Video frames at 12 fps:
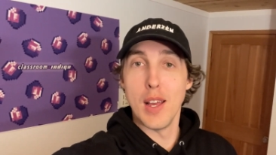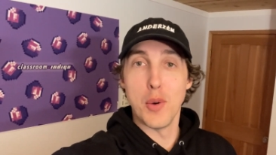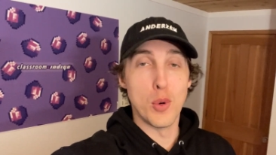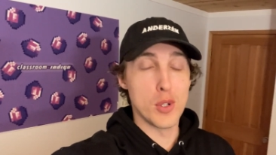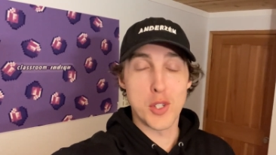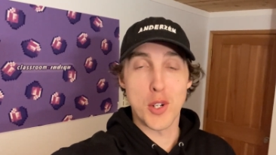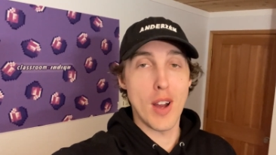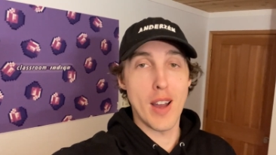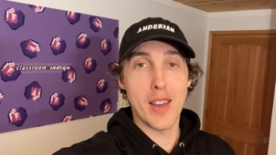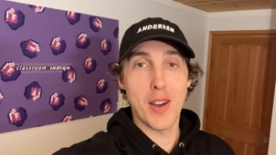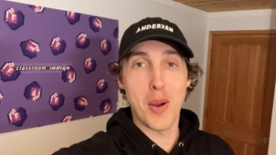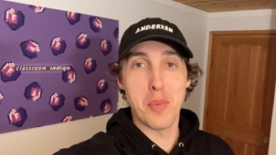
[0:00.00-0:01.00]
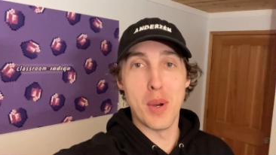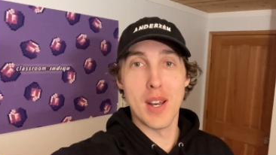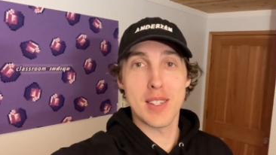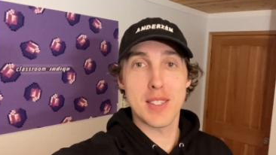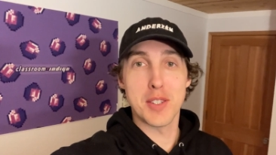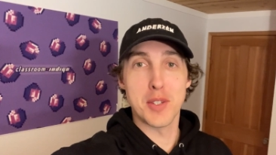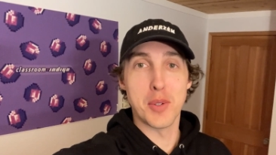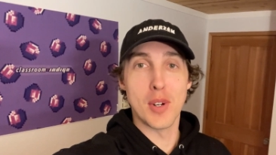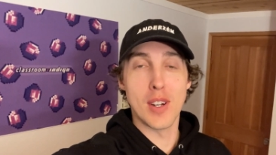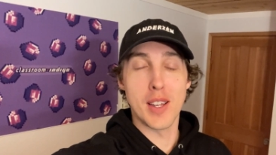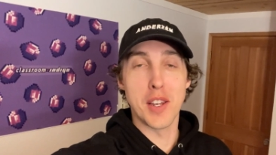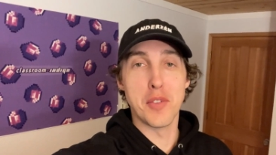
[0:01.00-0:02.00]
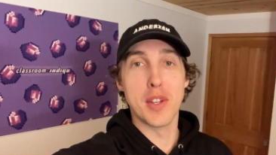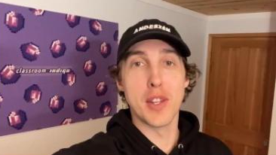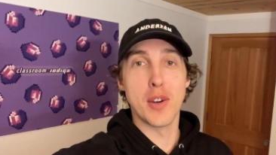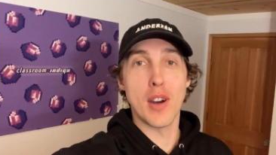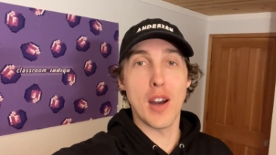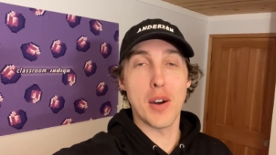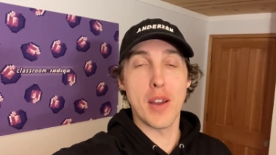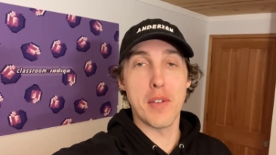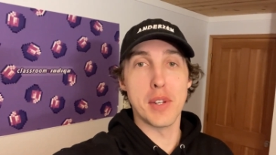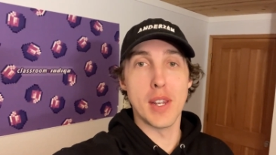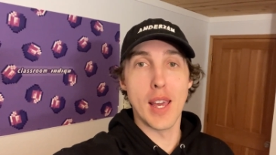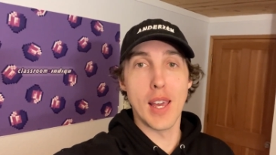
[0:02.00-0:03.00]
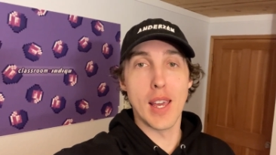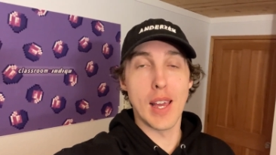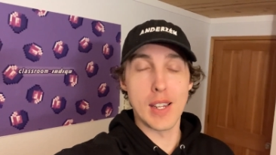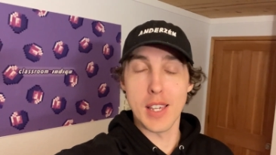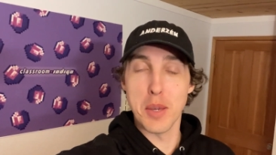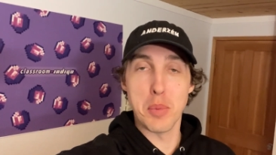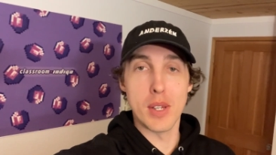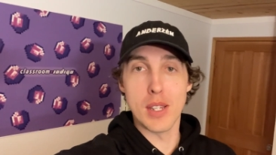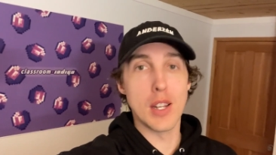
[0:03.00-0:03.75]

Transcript: We'll try our best to uh, get a video out every day and keep it,